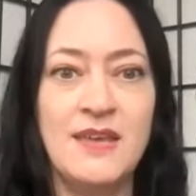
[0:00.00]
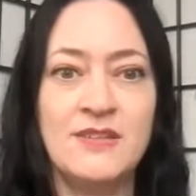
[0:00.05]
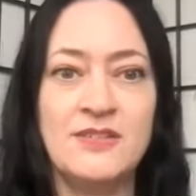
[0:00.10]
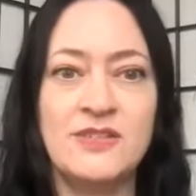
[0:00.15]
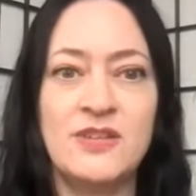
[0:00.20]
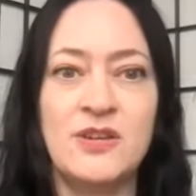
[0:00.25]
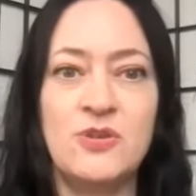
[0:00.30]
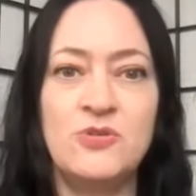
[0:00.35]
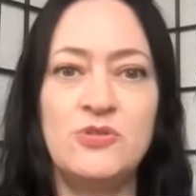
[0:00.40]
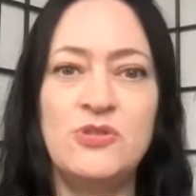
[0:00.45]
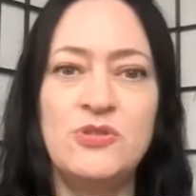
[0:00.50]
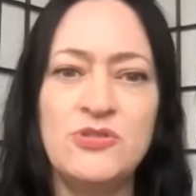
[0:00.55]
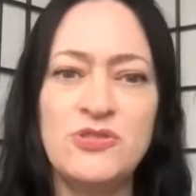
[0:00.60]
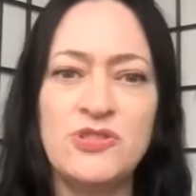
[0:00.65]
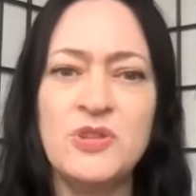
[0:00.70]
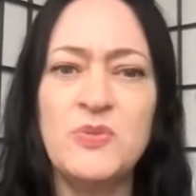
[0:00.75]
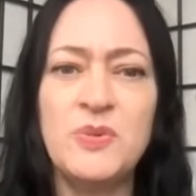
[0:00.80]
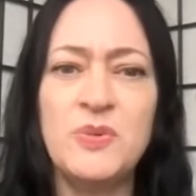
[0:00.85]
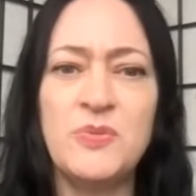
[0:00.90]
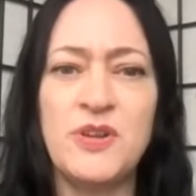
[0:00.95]
So
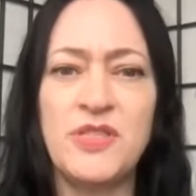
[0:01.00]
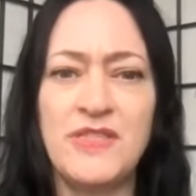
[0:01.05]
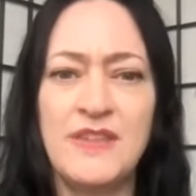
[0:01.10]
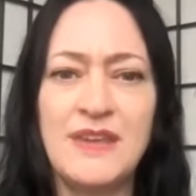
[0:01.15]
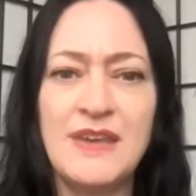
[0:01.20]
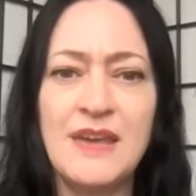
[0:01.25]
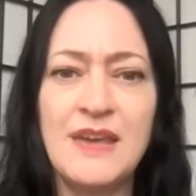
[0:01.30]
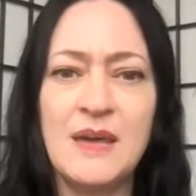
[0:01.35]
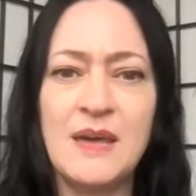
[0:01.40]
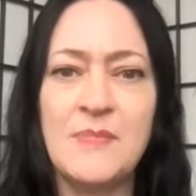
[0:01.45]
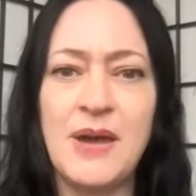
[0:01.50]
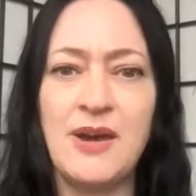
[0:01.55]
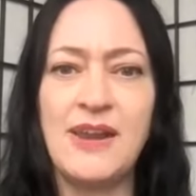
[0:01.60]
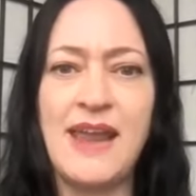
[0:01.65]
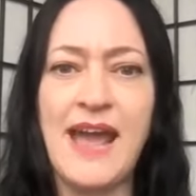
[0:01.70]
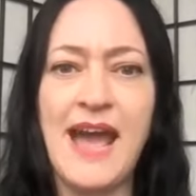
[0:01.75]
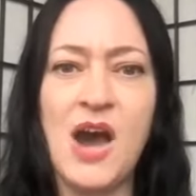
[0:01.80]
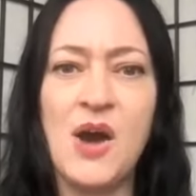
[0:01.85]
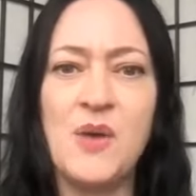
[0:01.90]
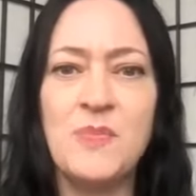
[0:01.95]
usually when we're thinking
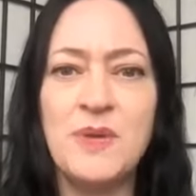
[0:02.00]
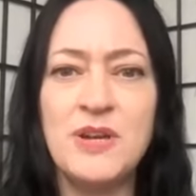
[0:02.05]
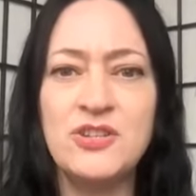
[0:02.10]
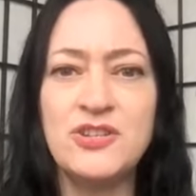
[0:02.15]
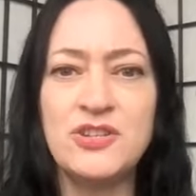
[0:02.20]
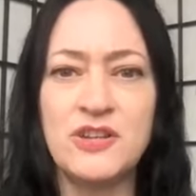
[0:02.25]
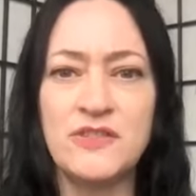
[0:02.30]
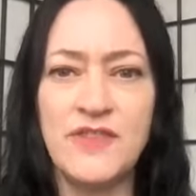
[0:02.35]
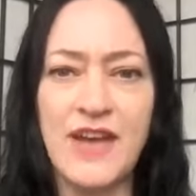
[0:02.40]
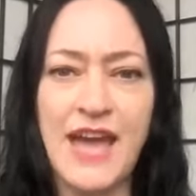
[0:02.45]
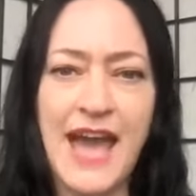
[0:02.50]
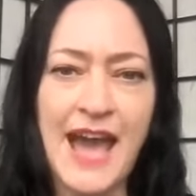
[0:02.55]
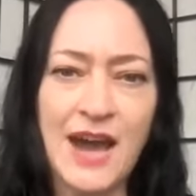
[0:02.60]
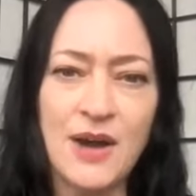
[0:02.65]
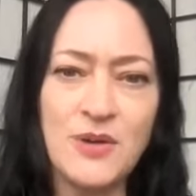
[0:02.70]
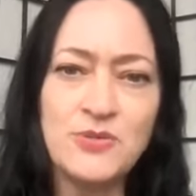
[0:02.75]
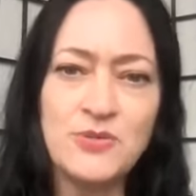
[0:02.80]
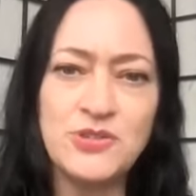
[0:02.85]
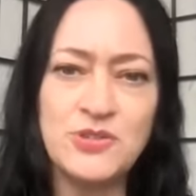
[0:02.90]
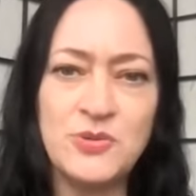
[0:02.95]
about how much of a
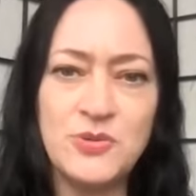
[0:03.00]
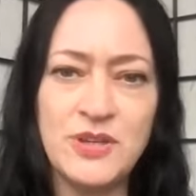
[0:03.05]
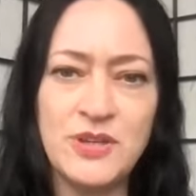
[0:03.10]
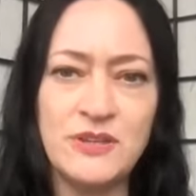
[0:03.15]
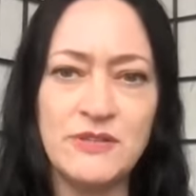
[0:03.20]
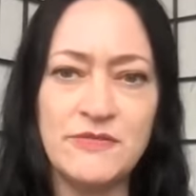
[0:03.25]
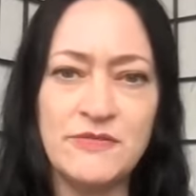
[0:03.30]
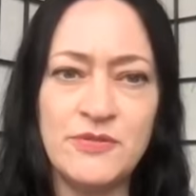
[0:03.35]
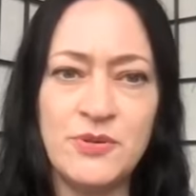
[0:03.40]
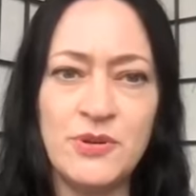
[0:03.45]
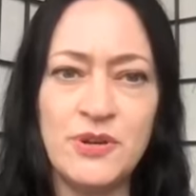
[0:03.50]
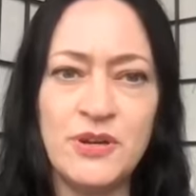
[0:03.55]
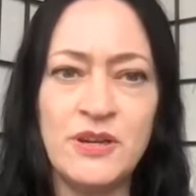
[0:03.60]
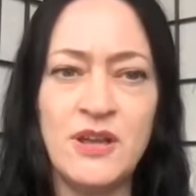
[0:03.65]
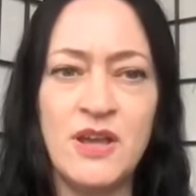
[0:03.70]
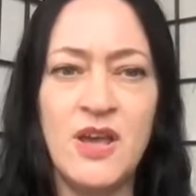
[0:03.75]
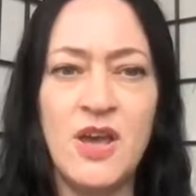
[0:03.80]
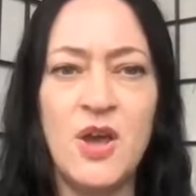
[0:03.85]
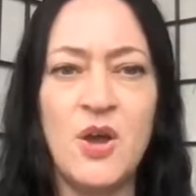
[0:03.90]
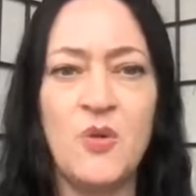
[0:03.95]
house you can afford,
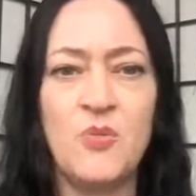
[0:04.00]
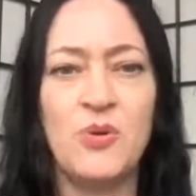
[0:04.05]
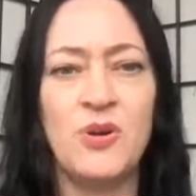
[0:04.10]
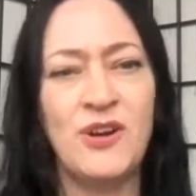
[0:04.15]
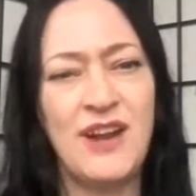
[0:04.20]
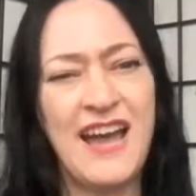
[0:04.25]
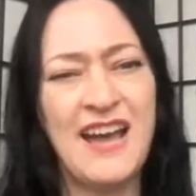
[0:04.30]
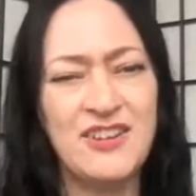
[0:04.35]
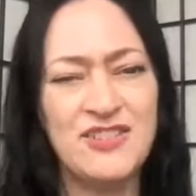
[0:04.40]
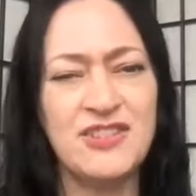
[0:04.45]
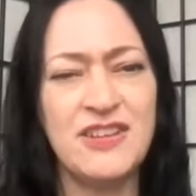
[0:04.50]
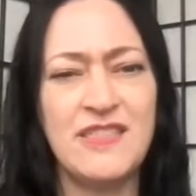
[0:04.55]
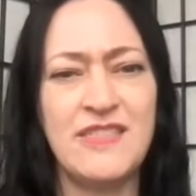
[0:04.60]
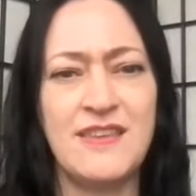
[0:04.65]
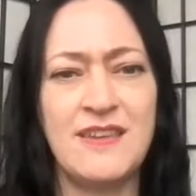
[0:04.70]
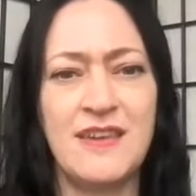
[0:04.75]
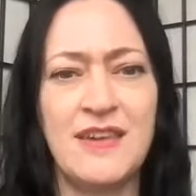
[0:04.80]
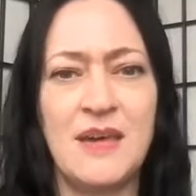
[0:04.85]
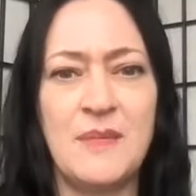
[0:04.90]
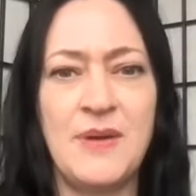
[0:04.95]
we're actually
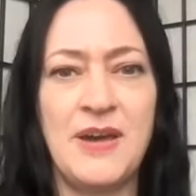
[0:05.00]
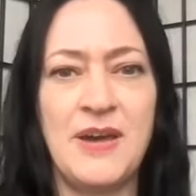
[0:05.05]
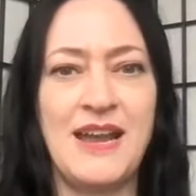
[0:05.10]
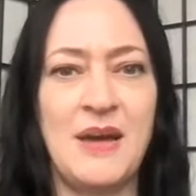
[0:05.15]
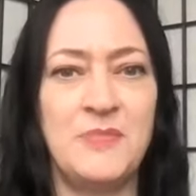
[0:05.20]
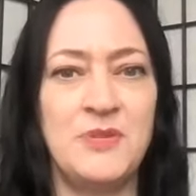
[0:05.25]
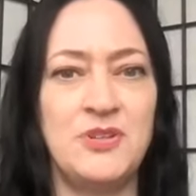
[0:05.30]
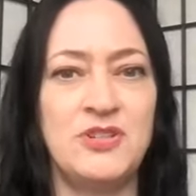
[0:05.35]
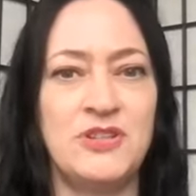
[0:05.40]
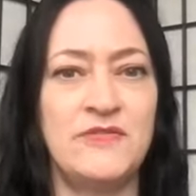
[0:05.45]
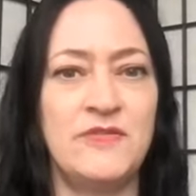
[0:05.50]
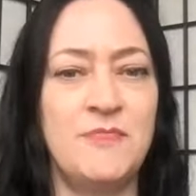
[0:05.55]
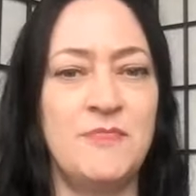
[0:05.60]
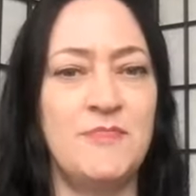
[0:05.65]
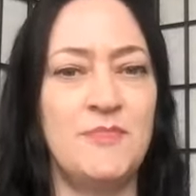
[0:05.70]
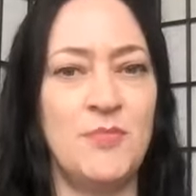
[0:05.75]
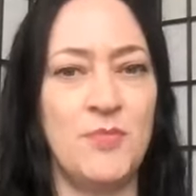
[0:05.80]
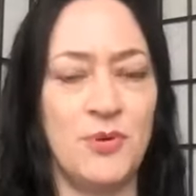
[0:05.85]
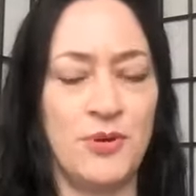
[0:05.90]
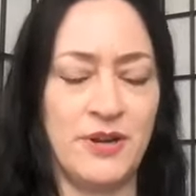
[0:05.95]
thinking about how much of a
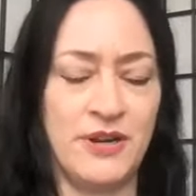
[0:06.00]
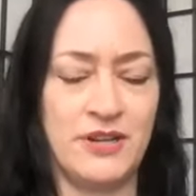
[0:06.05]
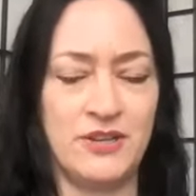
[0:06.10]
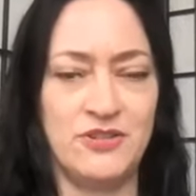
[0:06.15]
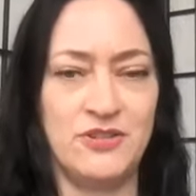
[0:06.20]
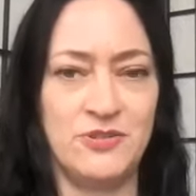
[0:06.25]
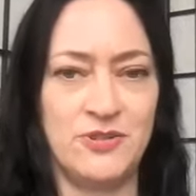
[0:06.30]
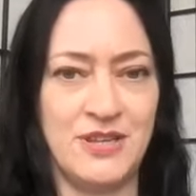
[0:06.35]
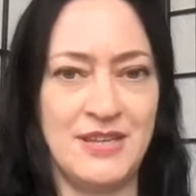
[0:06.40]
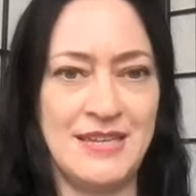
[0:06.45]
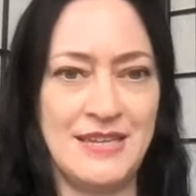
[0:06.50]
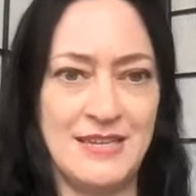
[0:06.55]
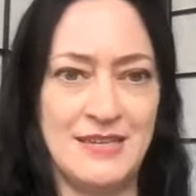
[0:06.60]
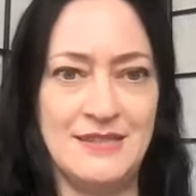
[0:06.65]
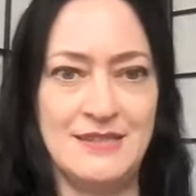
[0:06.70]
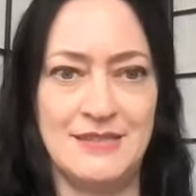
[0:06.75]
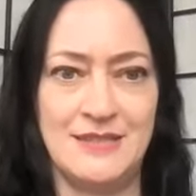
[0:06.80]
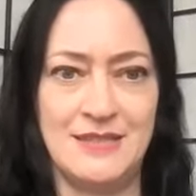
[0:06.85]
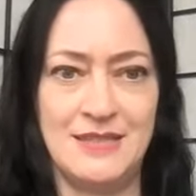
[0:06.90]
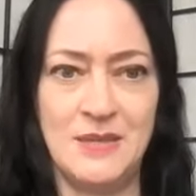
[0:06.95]
mortgage you can
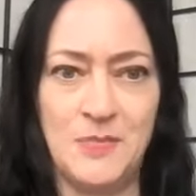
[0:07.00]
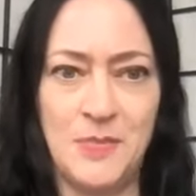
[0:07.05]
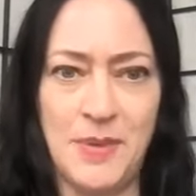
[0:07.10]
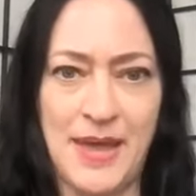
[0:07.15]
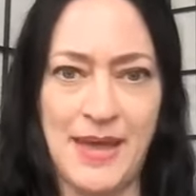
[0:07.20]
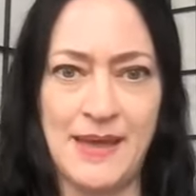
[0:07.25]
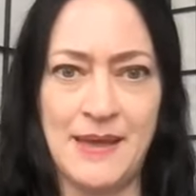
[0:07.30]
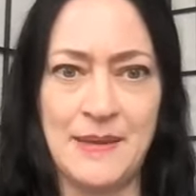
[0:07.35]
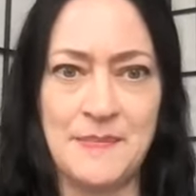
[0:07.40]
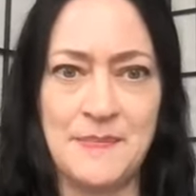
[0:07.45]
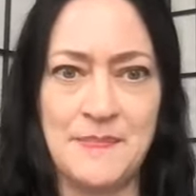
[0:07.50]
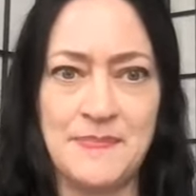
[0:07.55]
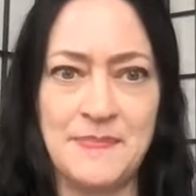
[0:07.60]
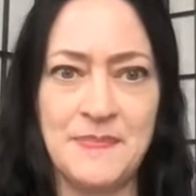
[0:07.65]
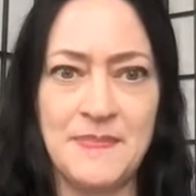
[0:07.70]
easily pay.